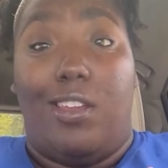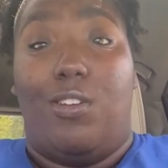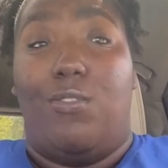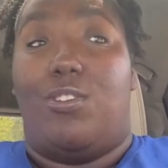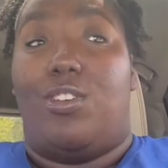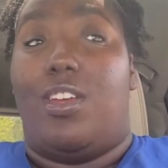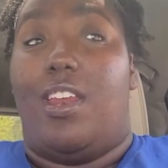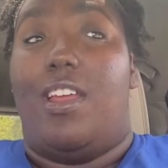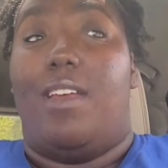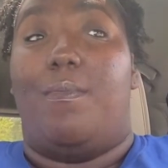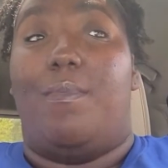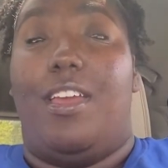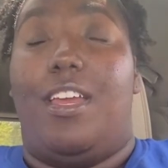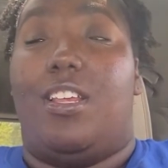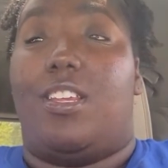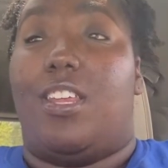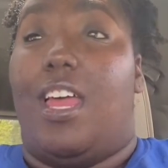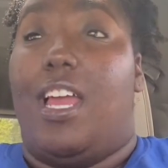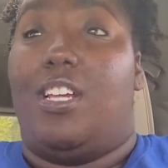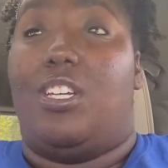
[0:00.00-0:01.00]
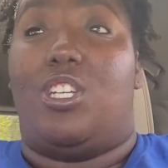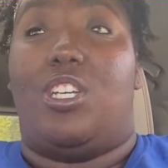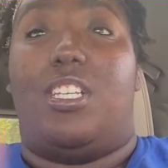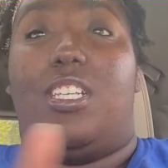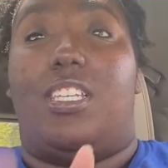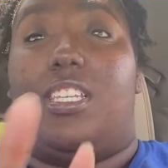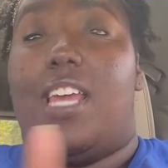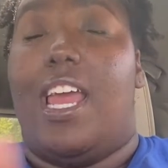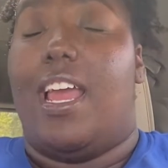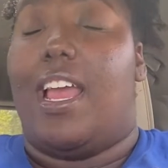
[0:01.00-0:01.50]
You shouldn't be like,
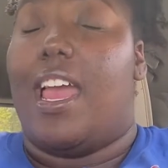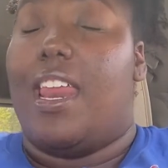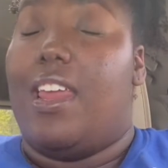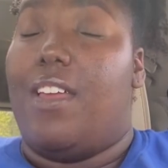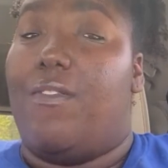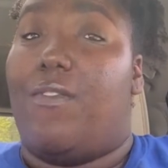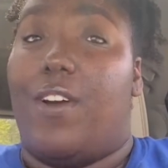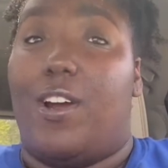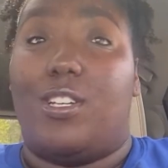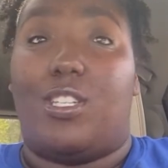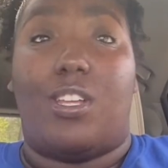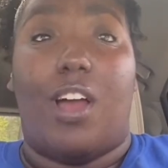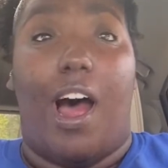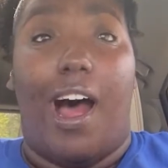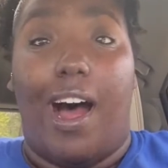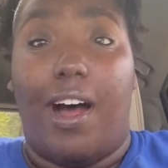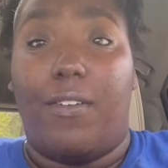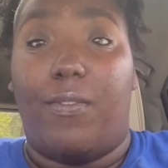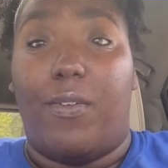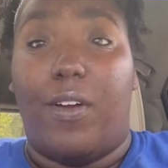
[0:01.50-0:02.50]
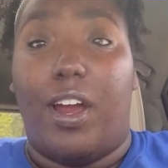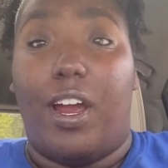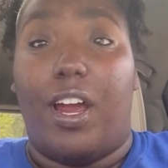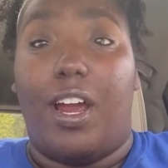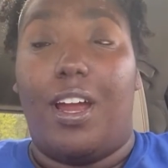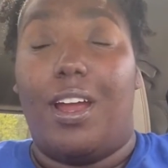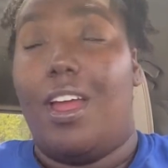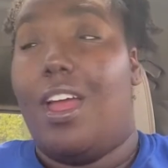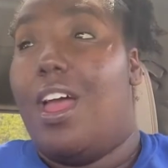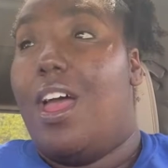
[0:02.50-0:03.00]
just take any first
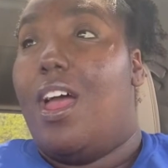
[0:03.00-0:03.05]
offer.